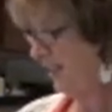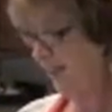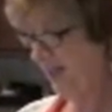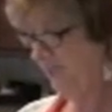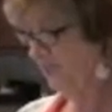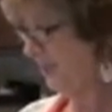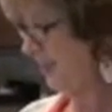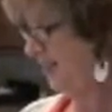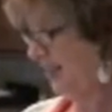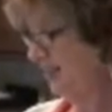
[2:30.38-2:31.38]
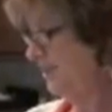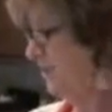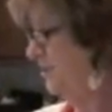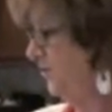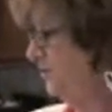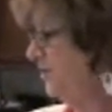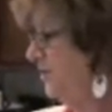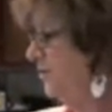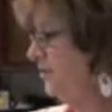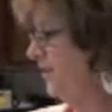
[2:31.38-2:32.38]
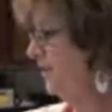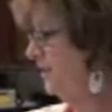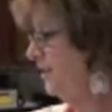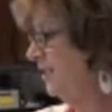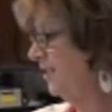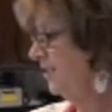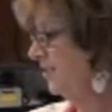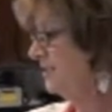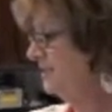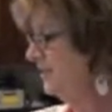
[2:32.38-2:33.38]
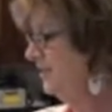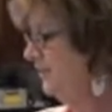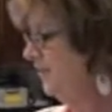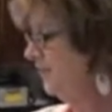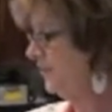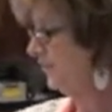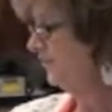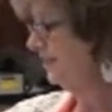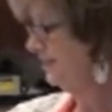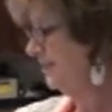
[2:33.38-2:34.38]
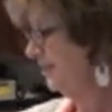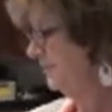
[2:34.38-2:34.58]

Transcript: and we're heating it to 375 degrees.